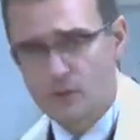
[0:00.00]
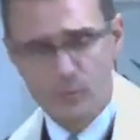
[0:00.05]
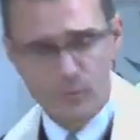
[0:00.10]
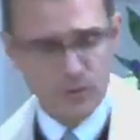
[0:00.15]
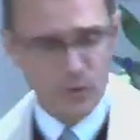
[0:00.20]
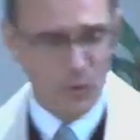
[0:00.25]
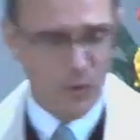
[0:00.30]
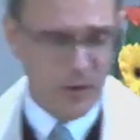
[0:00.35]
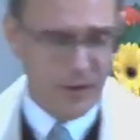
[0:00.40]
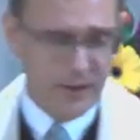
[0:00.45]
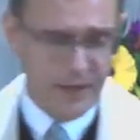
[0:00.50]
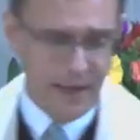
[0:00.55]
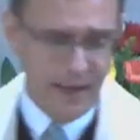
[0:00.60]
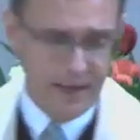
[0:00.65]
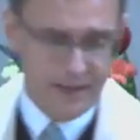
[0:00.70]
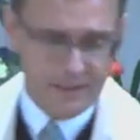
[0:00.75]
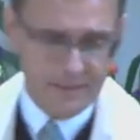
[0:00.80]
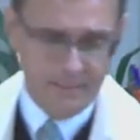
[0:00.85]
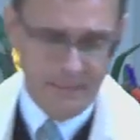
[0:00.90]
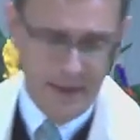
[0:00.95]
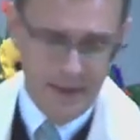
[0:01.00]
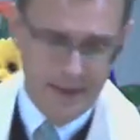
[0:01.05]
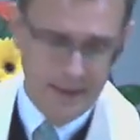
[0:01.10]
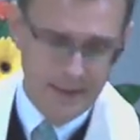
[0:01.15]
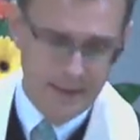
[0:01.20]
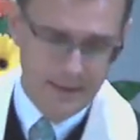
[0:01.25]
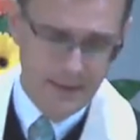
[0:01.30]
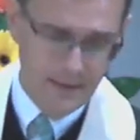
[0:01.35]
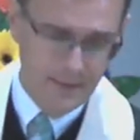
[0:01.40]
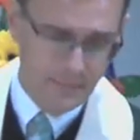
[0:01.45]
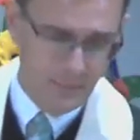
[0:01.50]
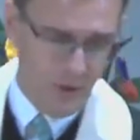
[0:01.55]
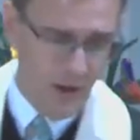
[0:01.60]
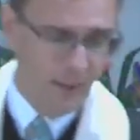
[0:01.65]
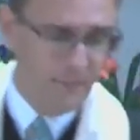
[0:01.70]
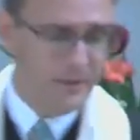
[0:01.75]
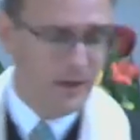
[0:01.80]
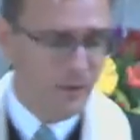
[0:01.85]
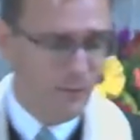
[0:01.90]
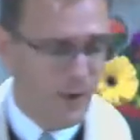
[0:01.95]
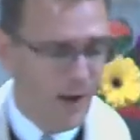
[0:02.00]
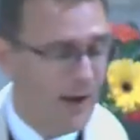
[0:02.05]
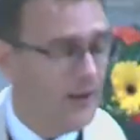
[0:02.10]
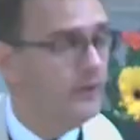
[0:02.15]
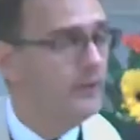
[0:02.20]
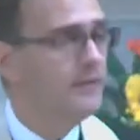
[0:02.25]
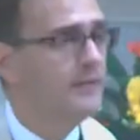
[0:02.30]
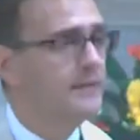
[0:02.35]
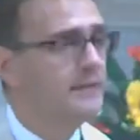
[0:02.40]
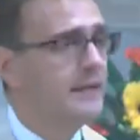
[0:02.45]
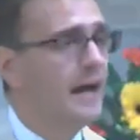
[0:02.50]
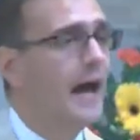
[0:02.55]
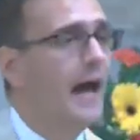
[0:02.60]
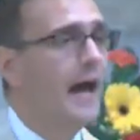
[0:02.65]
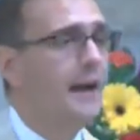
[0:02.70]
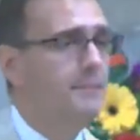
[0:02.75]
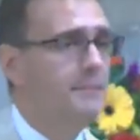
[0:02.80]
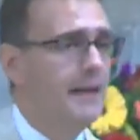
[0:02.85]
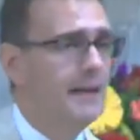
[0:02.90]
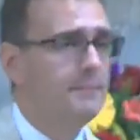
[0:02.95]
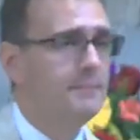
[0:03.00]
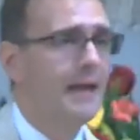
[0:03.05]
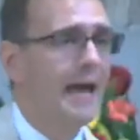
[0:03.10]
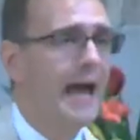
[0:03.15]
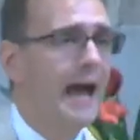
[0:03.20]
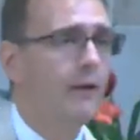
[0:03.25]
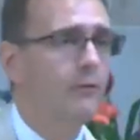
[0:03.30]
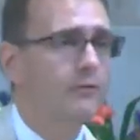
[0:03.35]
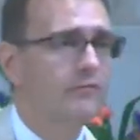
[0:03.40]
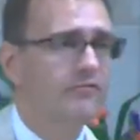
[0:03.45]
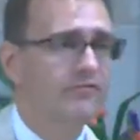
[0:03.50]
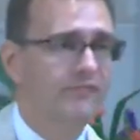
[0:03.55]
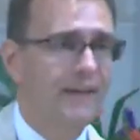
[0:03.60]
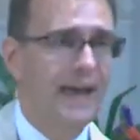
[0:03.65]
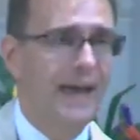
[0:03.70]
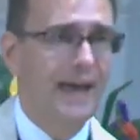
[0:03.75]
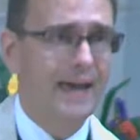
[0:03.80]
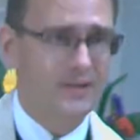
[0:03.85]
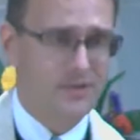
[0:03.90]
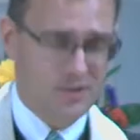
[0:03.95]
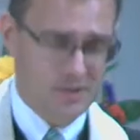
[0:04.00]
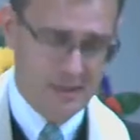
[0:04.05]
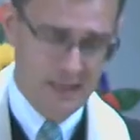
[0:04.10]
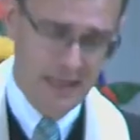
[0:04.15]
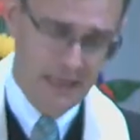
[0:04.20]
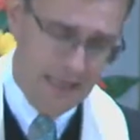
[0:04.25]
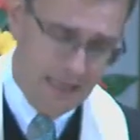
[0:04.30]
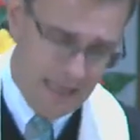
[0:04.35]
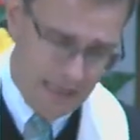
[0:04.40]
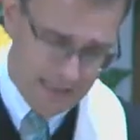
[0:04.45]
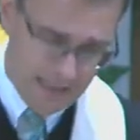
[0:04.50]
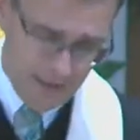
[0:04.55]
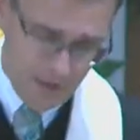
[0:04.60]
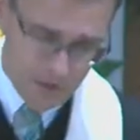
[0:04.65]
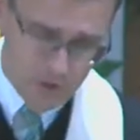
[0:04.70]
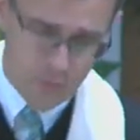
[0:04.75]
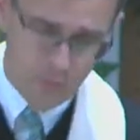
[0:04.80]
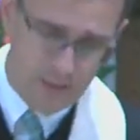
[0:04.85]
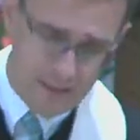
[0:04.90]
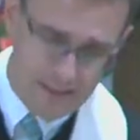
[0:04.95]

was organized by a prominent writer at the time named Howard Fast. And here's what he